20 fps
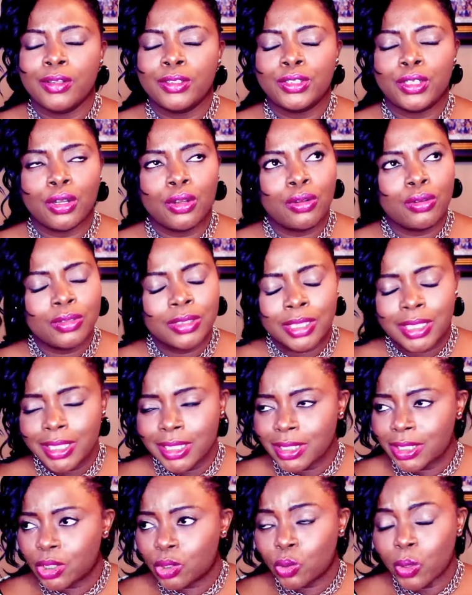don't,
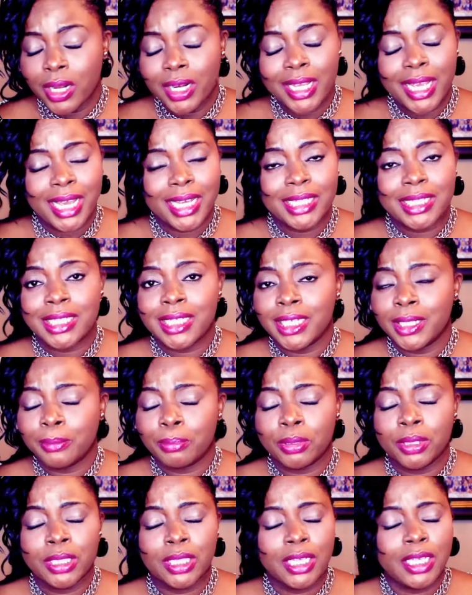this 2018,
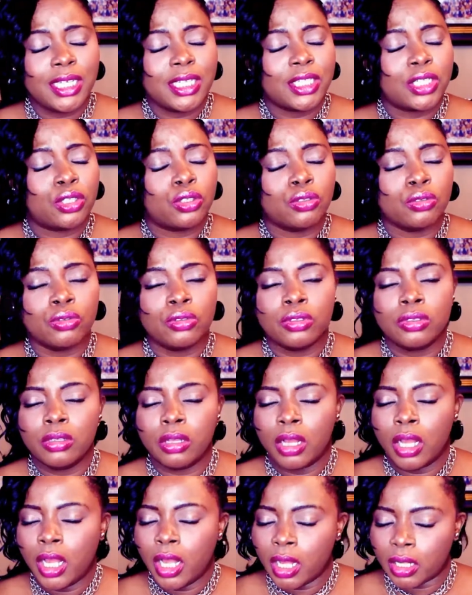please do
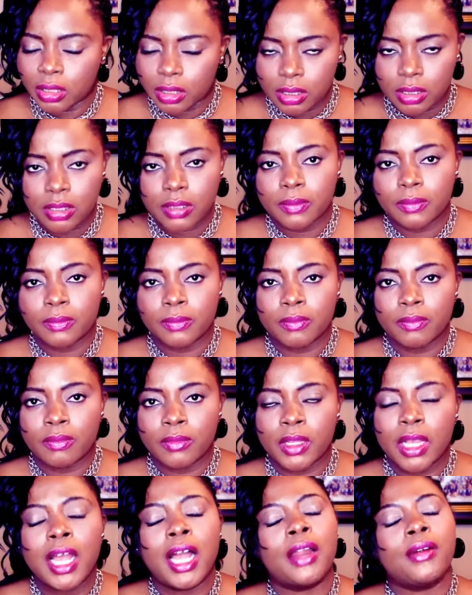not
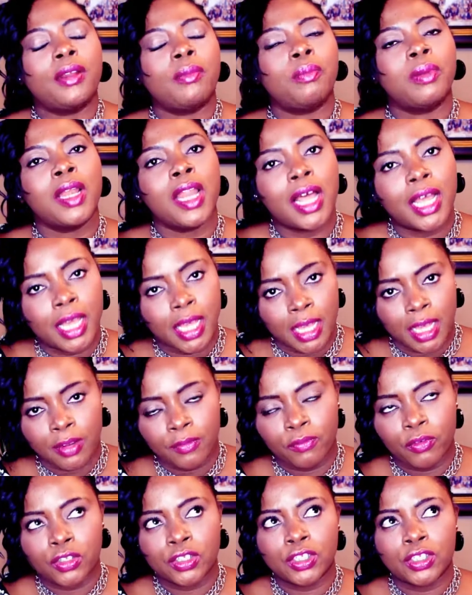carry placard
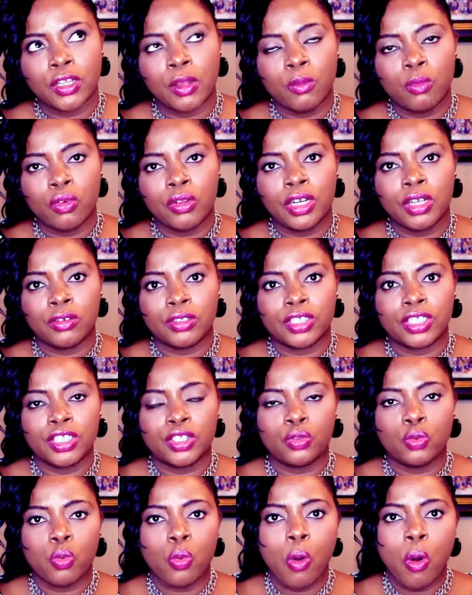for someone
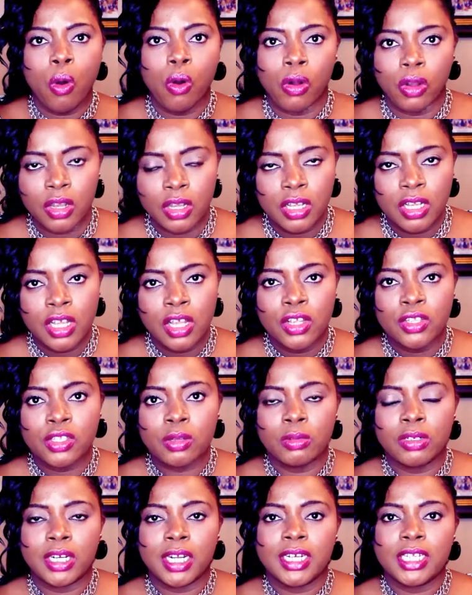else's war.
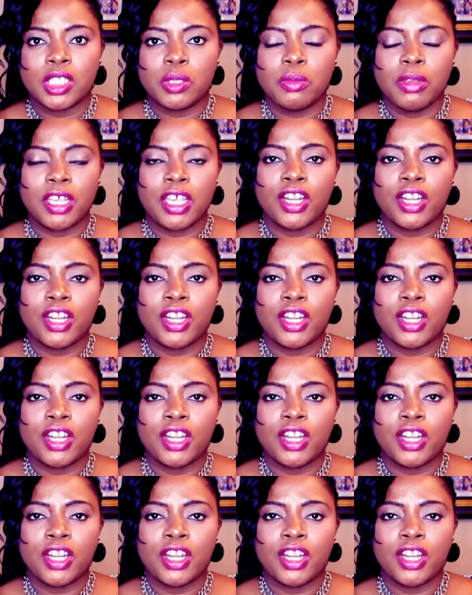Someone that is